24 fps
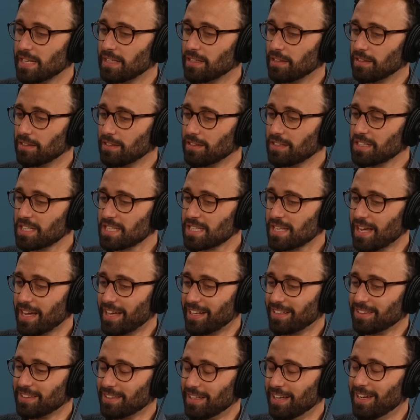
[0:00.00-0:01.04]
it looks like
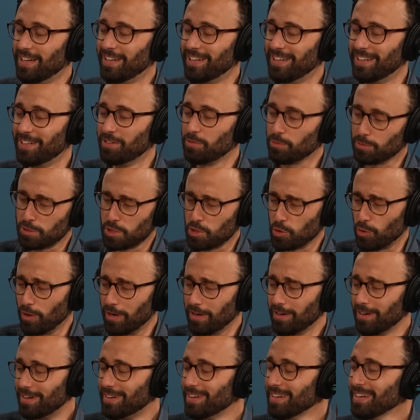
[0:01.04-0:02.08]
a
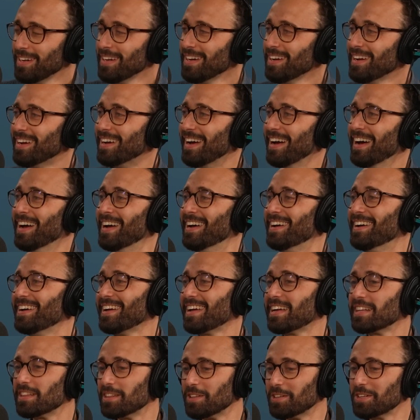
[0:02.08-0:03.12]
sure.
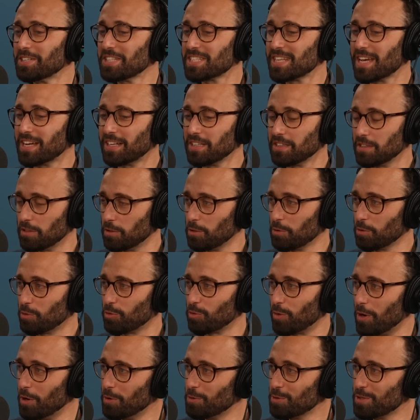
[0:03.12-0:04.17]
It looks like a little
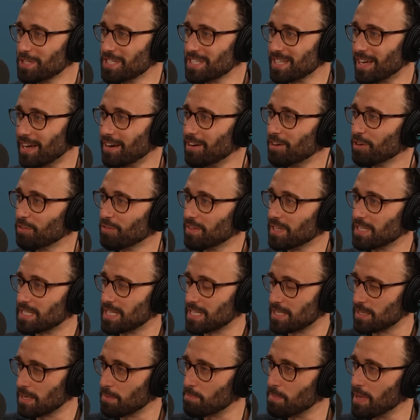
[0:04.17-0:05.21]
gross. I don't know if that's
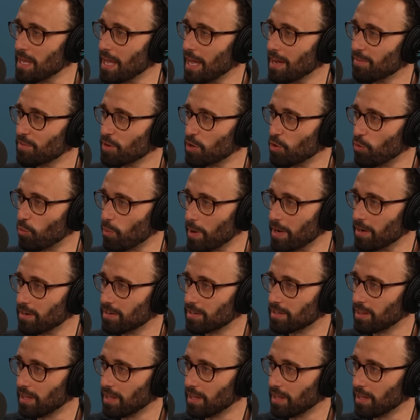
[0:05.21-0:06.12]
just like me having a weird